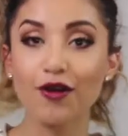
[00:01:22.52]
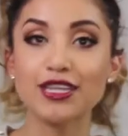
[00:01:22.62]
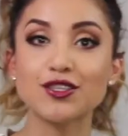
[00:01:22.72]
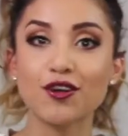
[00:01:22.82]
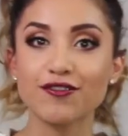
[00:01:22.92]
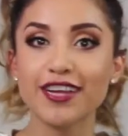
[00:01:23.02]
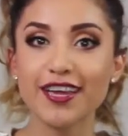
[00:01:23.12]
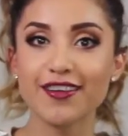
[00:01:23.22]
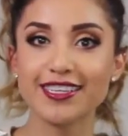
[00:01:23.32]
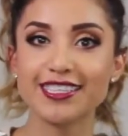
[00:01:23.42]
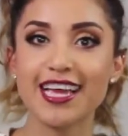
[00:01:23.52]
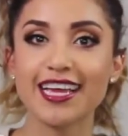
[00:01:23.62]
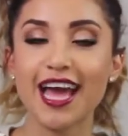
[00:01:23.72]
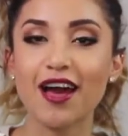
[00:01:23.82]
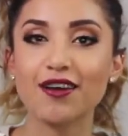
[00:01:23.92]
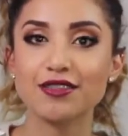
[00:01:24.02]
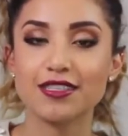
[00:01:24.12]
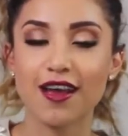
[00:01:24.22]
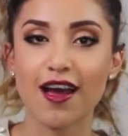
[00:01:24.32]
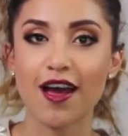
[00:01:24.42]
Oh, and don't forget you can check
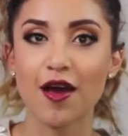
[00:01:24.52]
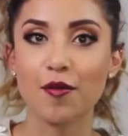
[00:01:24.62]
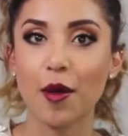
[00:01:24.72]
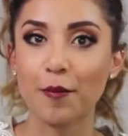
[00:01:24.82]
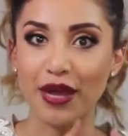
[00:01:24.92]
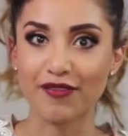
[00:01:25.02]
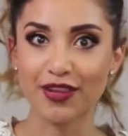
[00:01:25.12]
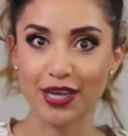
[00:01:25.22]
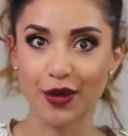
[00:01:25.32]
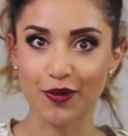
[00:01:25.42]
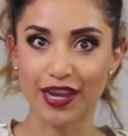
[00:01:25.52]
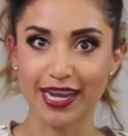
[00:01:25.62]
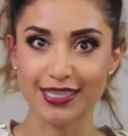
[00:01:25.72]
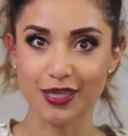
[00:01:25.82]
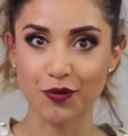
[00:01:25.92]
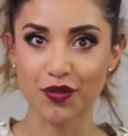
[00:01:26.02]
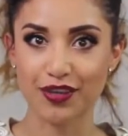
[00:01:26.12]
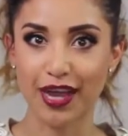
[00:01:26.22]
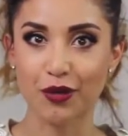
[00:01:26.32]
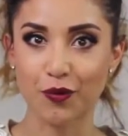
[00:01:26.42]
out my video that I did
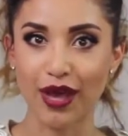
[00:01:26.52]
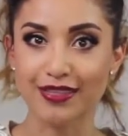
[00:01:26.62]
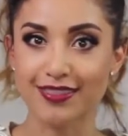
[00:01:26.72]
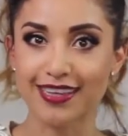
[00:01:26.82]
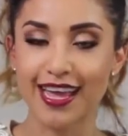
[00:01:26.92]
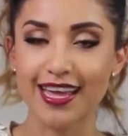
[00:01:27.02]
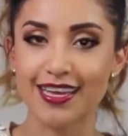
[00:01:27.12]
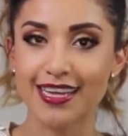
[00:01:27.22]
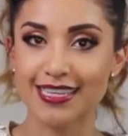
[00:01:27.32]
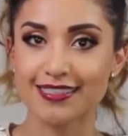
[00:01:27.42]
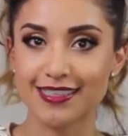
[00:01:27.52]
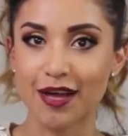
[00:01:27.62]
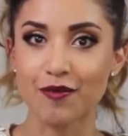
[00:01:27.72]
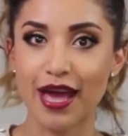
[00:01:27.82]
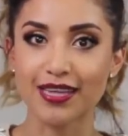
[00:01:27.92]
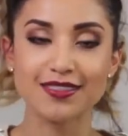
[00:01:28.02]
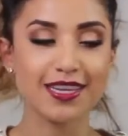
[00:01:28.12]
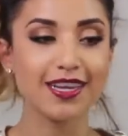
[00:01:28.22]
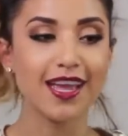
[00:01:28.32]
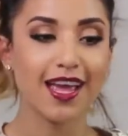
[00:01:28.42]
with 9 West and In Style
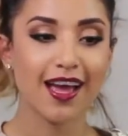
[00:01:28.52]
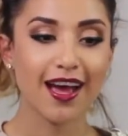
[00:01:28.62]
magazine.